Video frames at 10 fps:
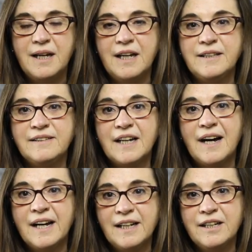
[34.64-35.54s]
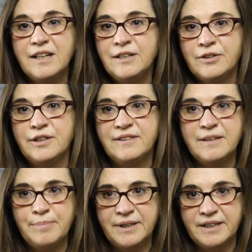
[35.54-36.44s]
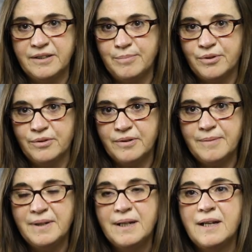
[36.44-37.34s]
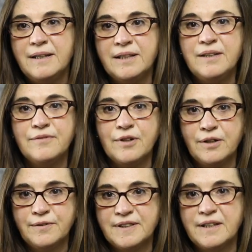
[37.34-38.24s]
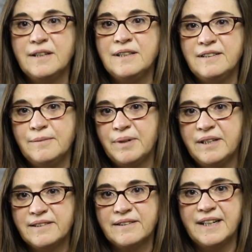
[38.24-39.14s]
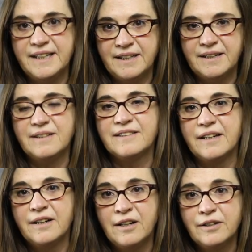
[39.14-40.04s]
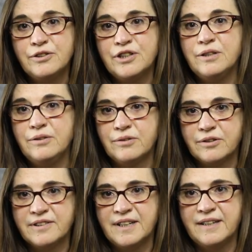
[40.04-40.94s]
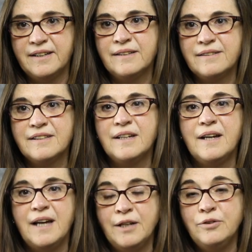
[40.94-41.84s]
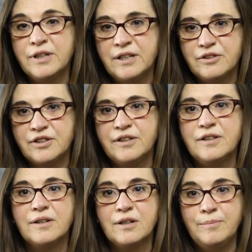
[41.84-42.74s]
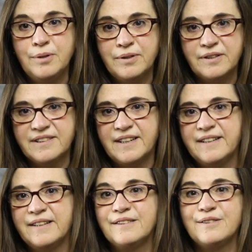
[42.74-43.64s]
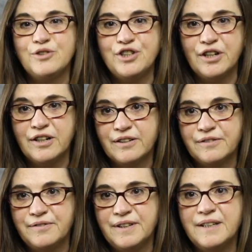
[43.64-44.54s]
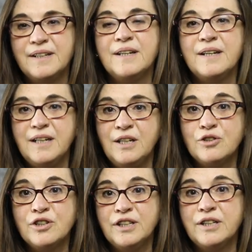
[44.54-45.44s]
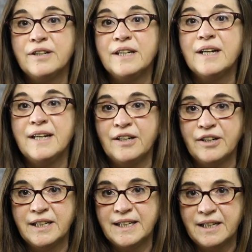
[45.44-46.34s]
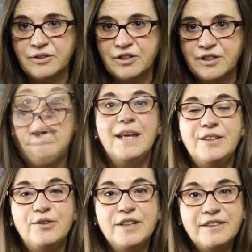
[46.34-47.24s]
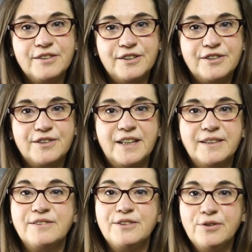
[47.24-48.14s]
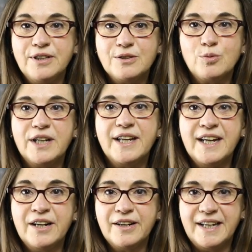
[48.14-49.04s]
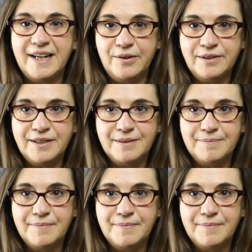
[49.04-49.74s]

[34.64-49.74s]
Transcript: It is a highly interdisciplinary program that involves disciplines like psychology, neuroscience, education, computer science, geography, engineering, and architecture. The research that the students will carry out